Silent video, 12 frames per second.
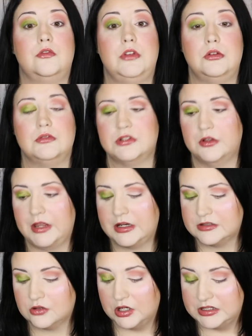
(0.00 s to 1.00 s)
views, so that
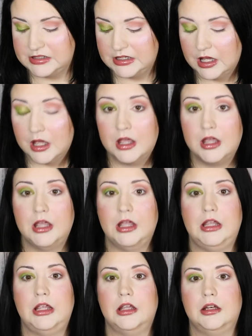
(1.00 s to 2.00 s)
is crazy.
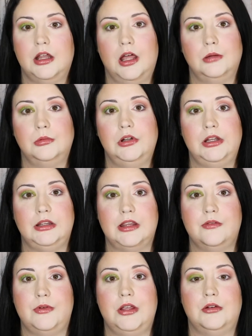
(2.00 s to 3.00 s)
And I will link
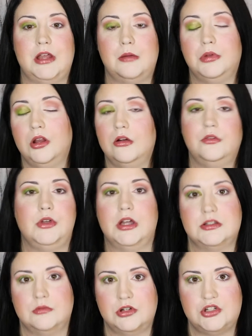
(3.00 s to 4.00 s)
that video down below if you
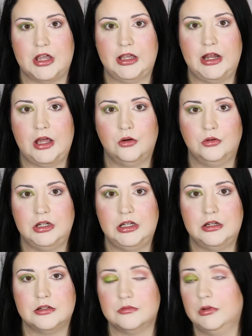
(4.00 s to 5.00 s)
guys want to check it out.
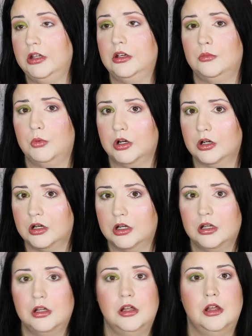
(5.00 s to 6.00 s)
He does really good
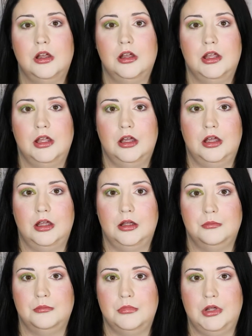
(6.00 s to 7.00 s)
work.
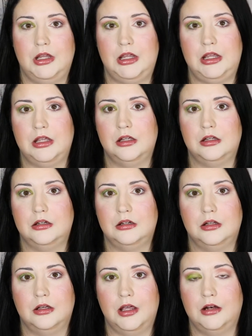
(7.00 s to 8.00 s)

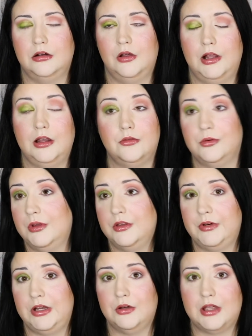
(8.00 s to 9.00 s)
And I don't know, I love the way the
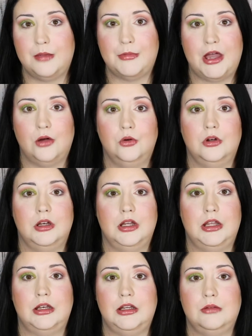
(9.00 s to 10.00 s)
video came out,
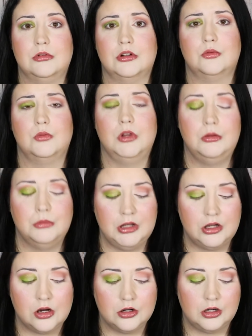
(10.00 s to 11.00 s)
and he worked
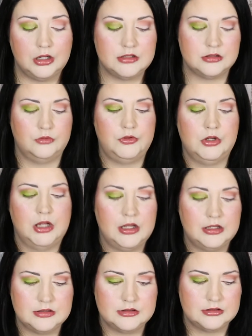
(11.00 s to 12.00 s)
really hard on it, so if you
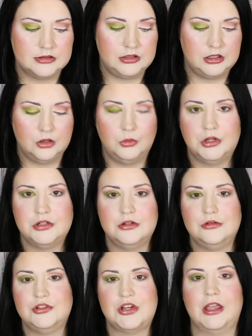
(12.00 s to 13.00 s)
guys, you know, want
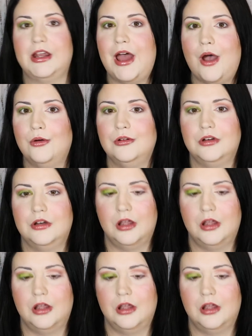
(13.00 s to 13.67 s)
to check it out,